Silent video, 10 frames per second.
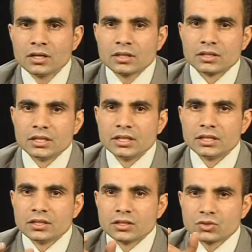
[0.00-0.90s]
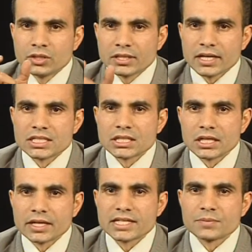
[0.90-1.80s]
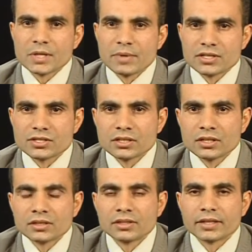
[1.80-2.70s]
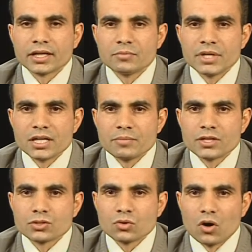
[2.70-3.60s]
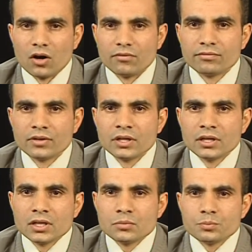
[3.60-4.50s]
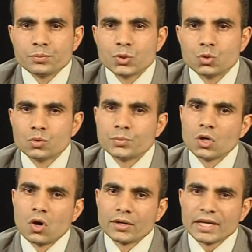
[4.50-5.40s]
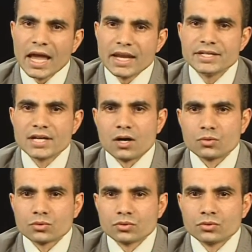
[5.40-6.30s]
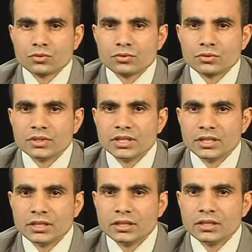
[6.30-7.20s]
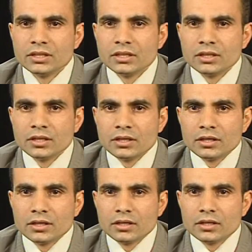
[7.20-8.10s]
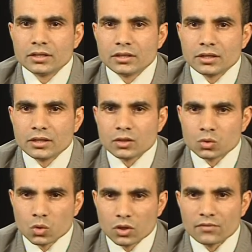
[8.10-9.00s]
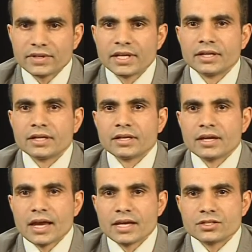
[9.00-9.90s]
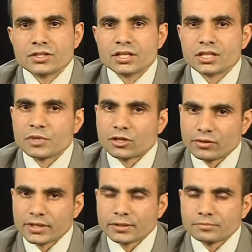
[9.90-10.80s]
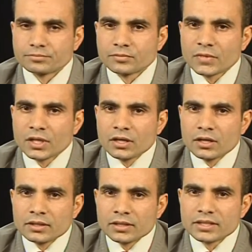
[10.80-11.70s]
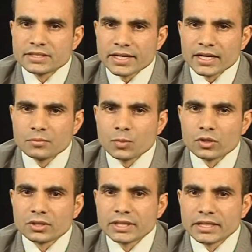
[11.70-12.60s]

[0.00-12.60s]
The three classical experiments that I made a mention of proved beyond any doubt the role of DNA as the genetic material. Then the second important thing